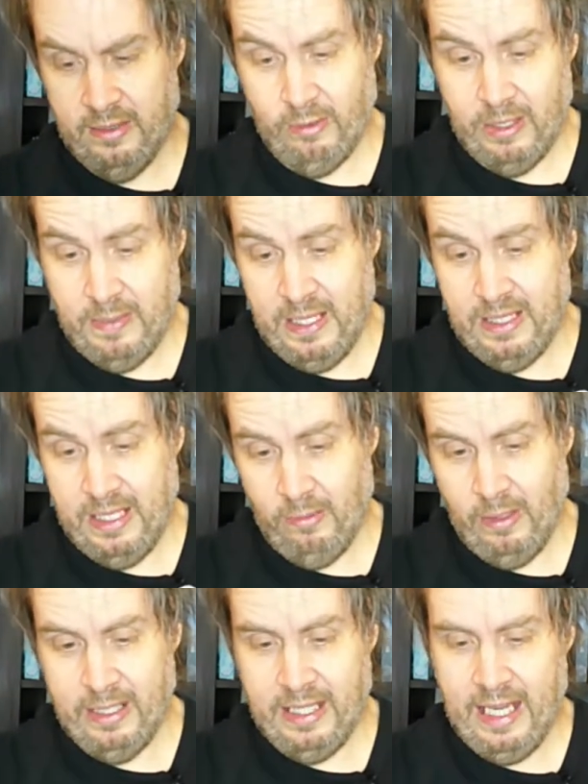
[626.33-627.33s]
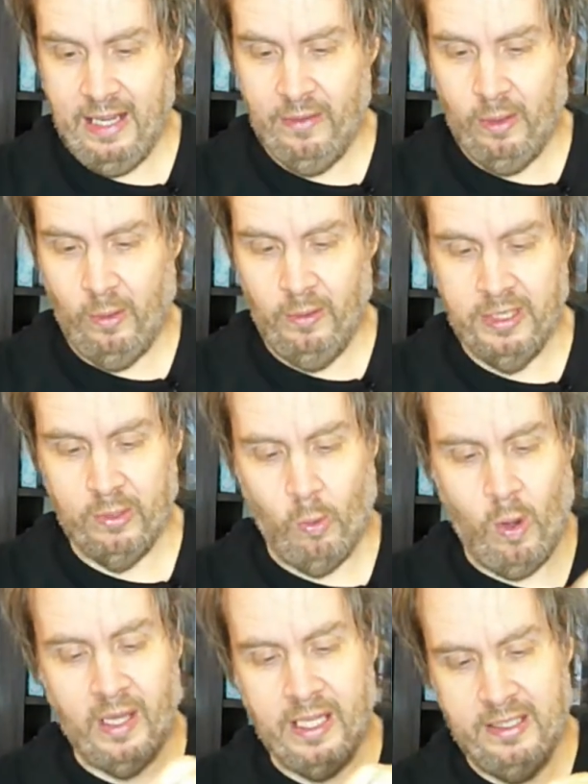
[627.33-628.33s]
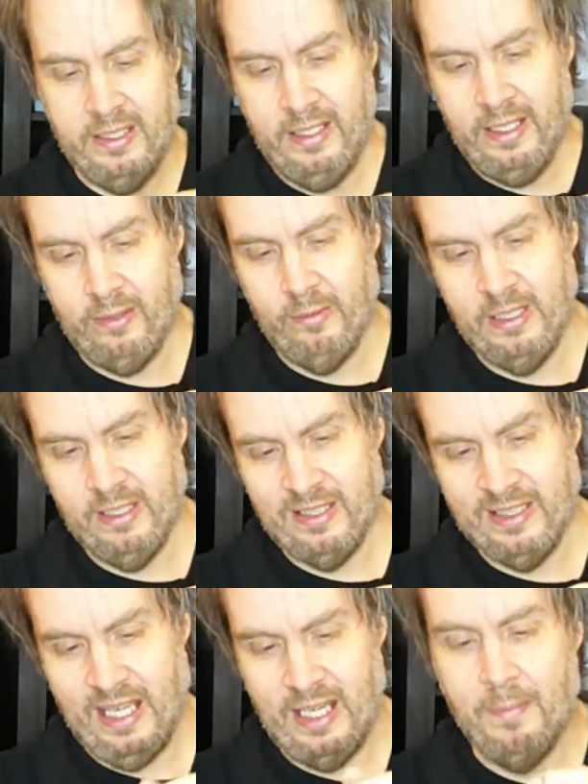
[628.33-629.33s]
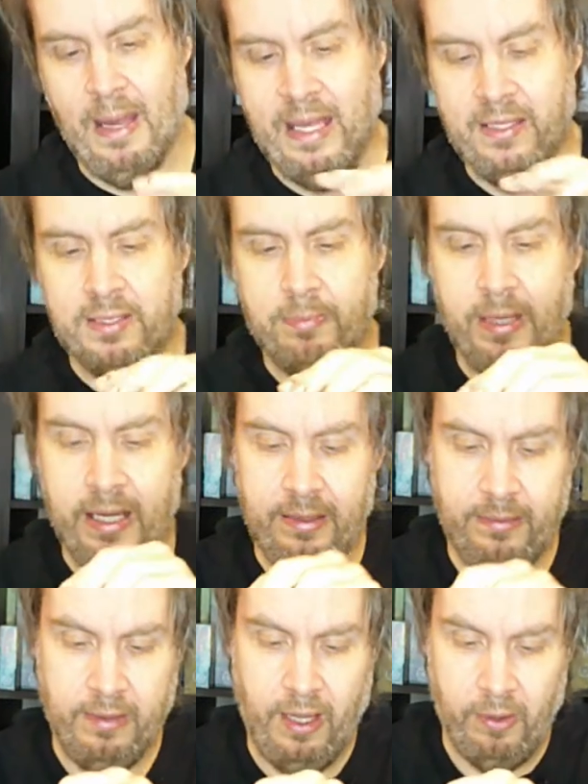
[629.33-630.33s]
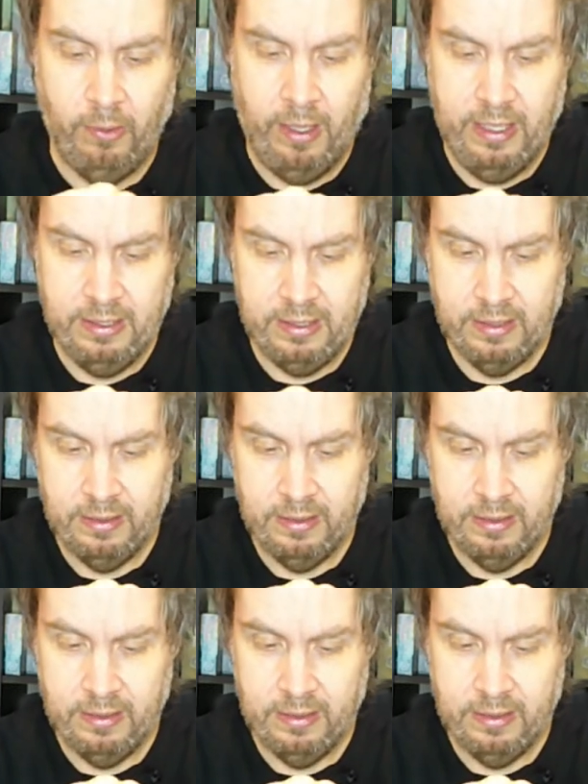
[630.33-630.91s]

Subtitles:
Which means he really can't even hold his walking stick, which kind of bites. But otherwise,